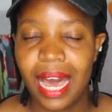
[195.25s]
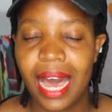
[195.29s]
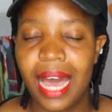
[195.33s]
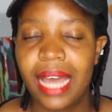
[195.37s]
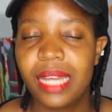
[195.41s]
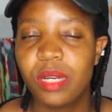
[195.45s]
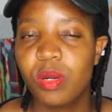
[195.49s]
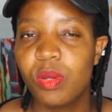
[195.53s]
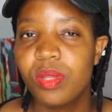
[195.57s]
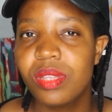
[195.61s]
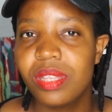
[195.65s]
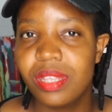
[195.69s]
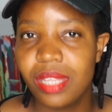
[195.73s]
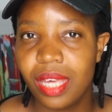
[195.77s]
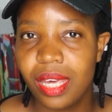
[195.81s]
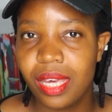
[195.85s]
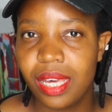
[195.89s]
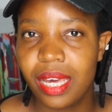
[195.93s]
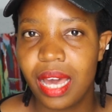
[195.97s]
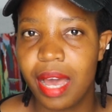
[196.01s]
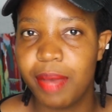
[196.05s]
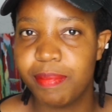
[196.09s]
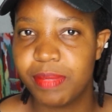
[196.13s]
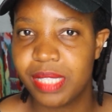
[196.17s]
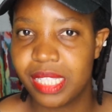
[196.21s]
I don't
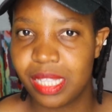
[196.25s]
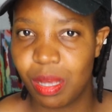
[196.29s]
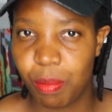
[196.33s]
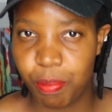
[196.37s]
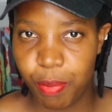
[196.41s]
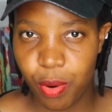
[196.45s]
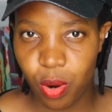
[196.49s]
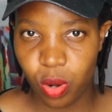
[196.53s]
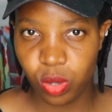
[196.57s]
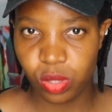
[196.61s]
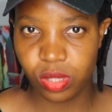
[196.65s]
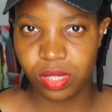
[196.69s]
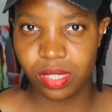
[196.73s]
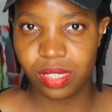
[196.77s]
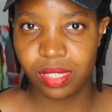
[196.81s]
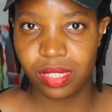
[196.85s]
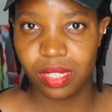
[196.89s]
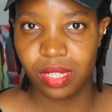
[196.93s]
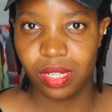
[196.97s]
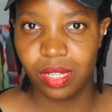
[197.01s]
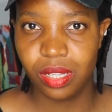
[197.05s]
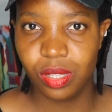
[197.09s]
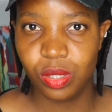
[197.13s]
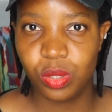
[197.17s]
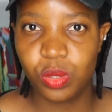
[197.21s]
think I'm supposed
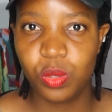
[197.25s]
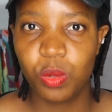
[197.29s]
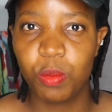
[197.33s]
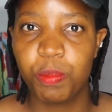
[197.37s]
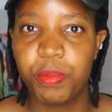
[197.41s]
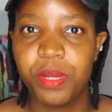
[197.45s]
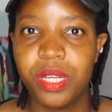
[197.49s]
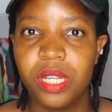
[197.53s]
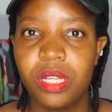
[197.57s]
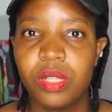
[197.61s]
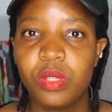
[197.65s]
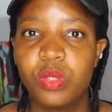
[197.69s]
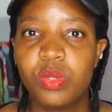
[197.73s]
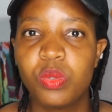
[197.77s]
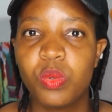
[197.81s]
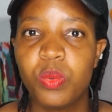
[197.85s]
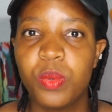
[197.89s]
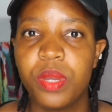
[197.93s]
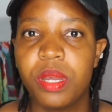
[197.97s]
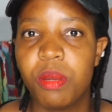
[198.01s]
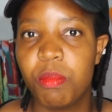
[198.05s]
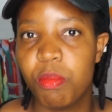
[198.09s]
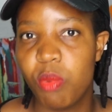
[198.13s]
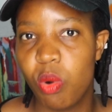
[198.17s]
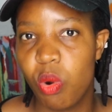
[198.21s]
to be
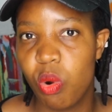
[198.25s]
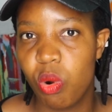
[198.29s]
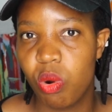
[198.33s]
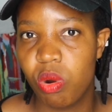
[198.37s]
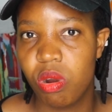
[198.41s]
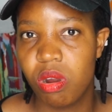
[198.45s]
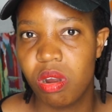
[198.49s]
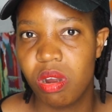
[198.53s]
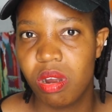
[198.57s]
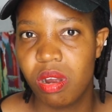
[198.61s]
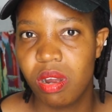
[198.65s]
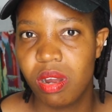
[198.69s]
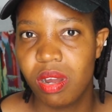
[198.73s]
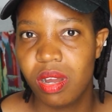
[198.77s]
doing more,